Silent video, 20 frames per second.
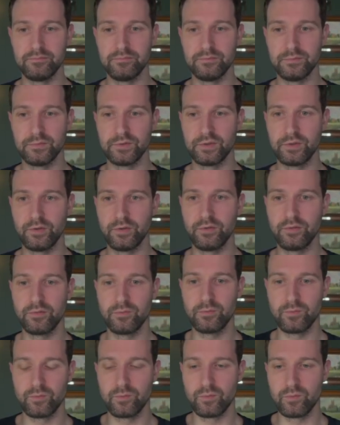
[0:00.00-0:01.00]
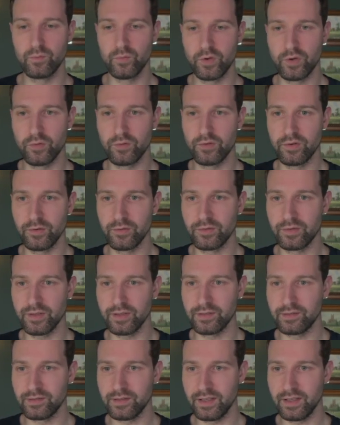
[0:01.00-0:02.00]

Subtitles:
So what you'll notice